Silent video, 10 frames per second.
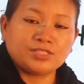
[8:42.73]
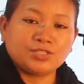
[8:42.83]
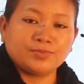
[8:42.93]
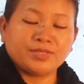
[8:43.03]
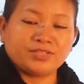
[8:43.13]
the
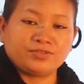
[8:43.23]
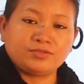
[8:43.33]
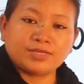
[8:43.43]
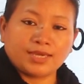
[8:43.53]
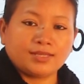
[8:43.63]
denominator
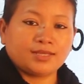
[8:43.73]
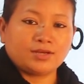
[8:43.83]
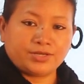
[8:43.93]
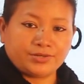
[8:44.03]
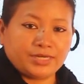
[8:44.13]
10 and
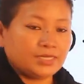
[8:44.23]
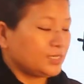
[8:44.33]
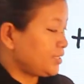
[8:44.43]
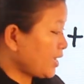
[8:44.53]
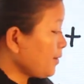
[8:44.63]
100,
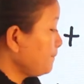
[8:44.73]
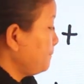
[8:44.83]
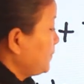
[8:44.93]
yeah,